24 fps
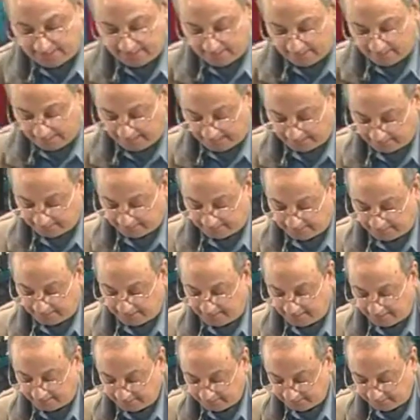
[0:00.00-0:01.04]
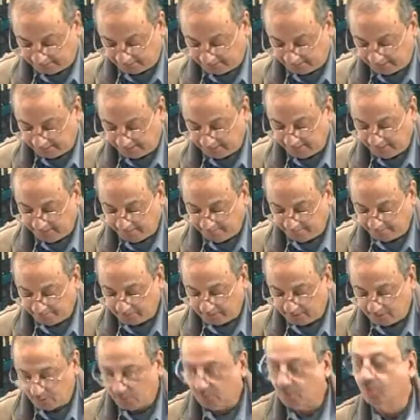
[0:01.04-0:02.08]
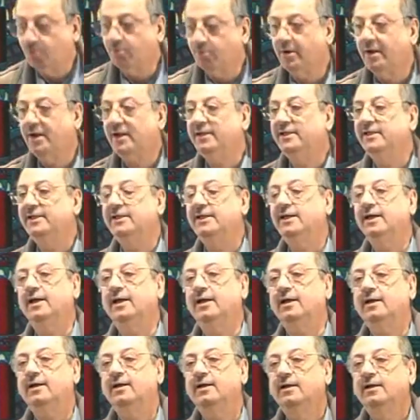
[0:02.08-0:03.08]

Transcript: anta, anti, huwa, hiya?